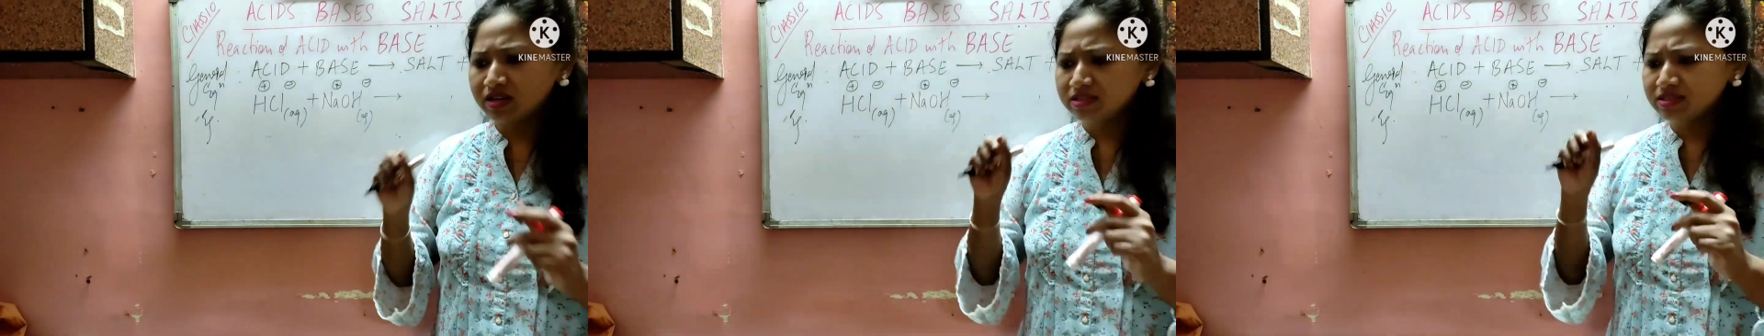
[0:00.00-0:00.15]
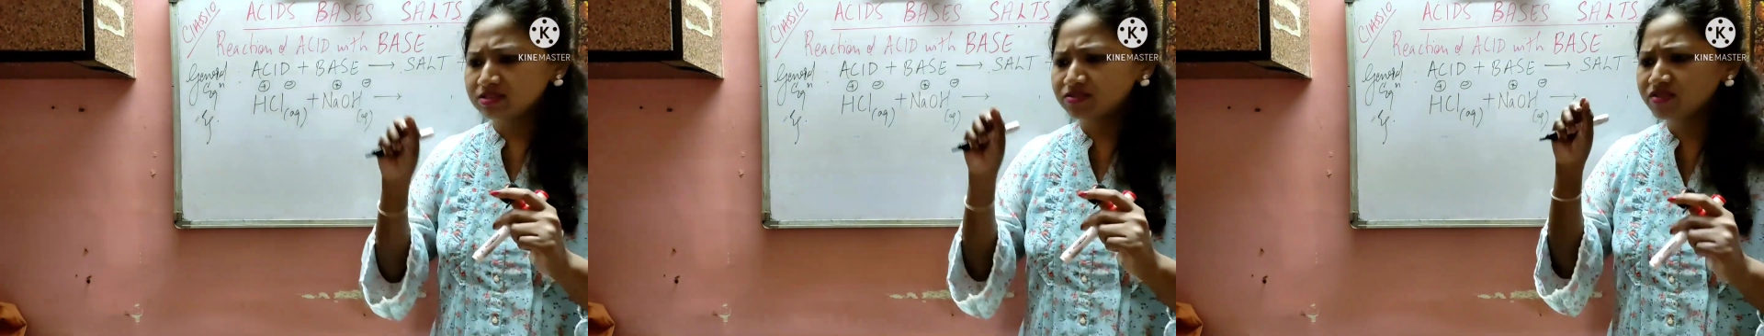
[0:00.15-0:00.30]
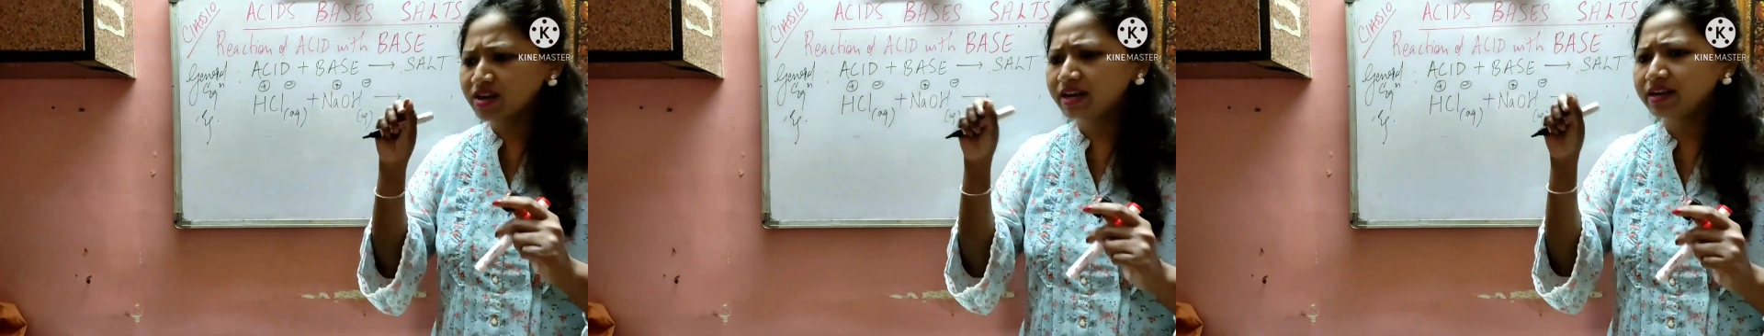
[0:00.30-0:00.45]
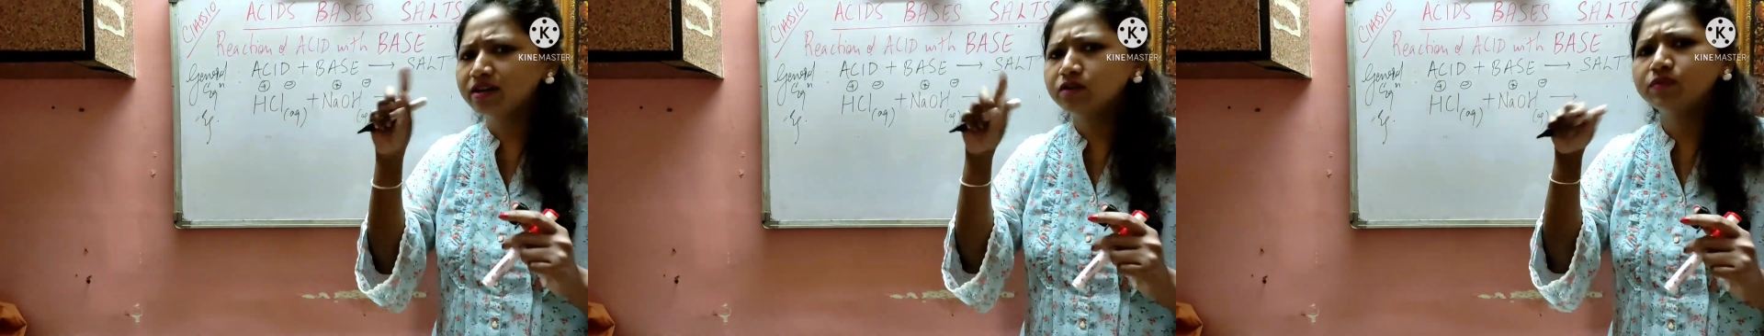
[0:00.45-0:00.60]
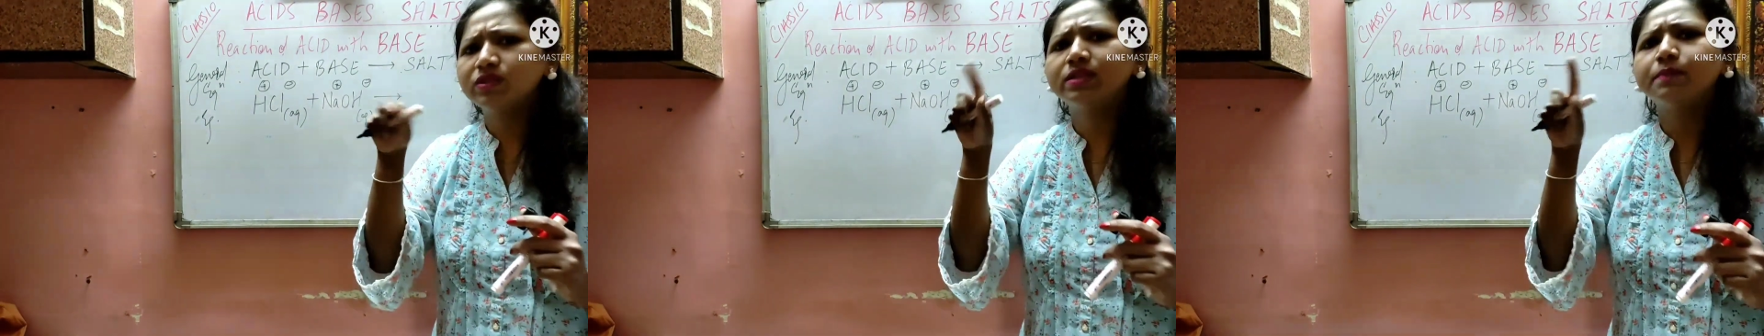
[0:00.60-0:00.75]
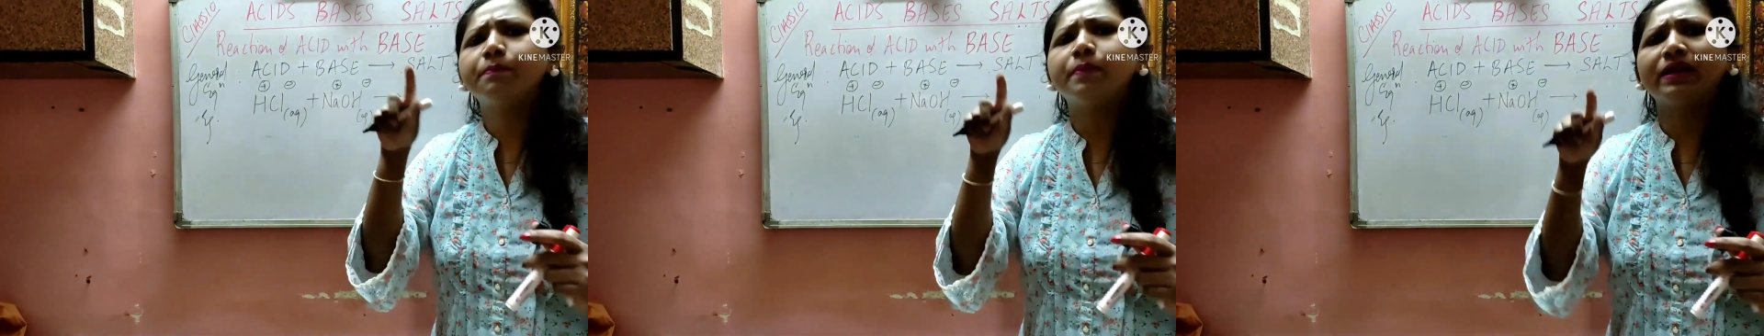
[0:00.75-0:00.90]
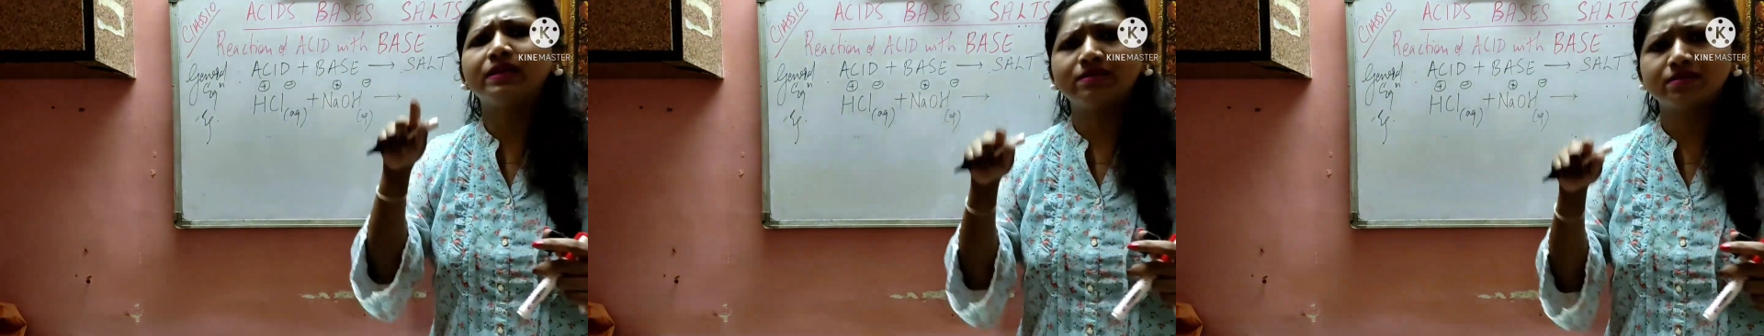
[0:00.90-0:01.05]
just write it with
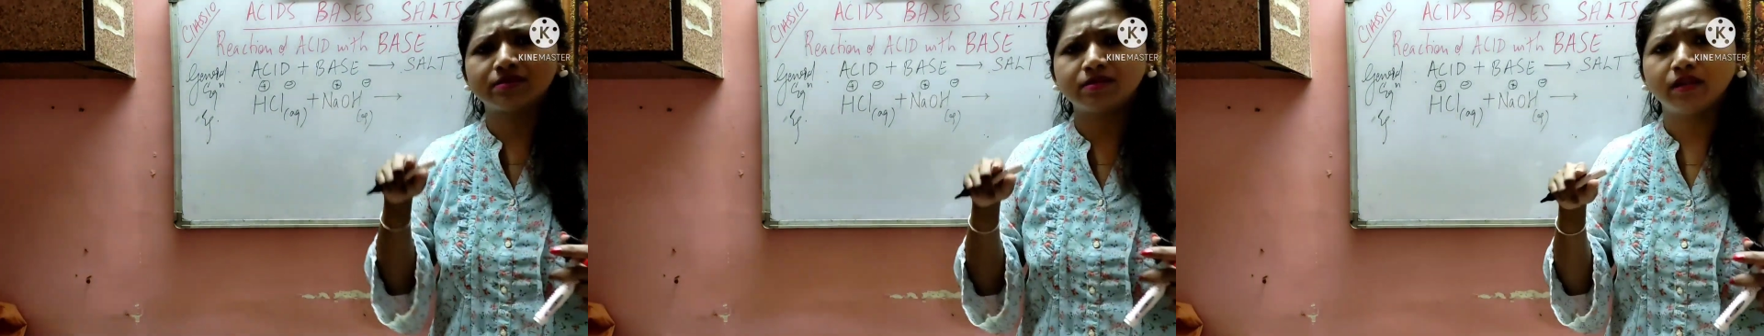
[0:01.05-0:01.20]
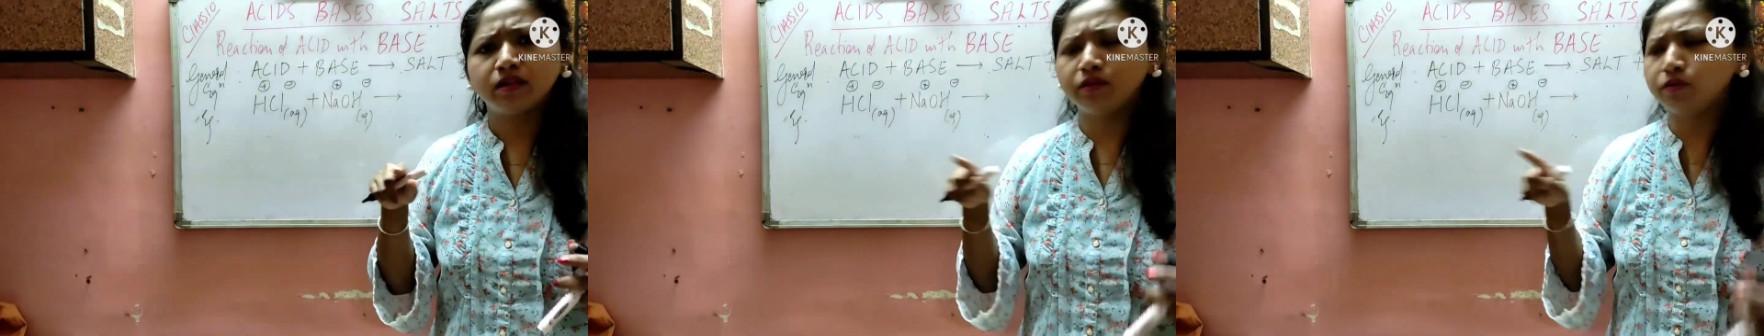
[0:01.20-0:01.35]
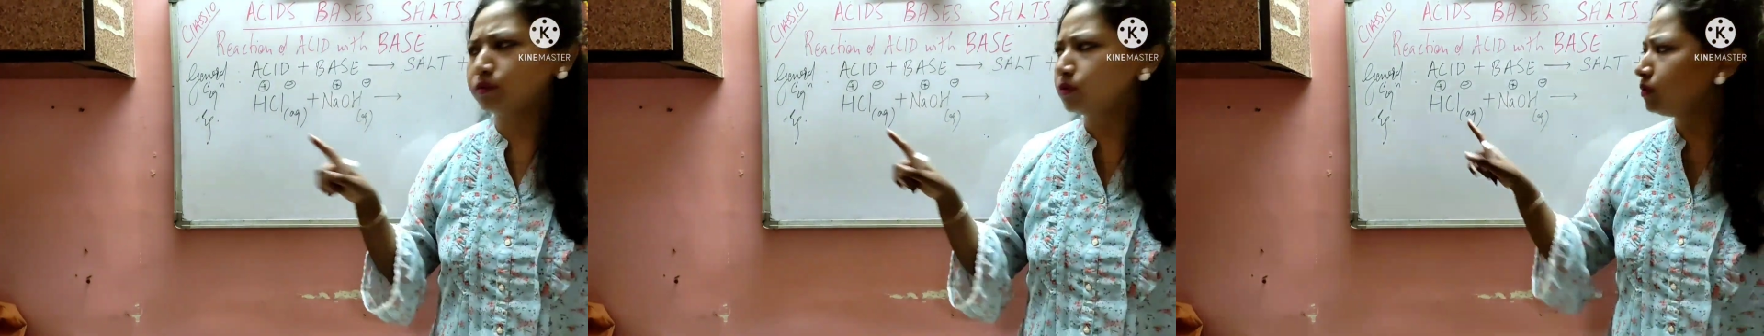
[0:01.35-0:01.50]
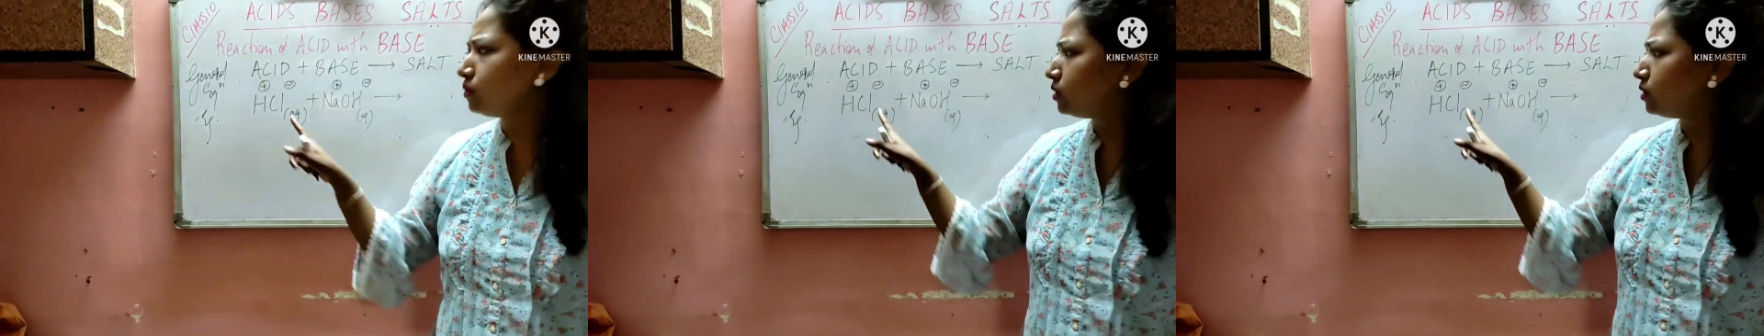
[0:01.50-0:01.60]
the pencil,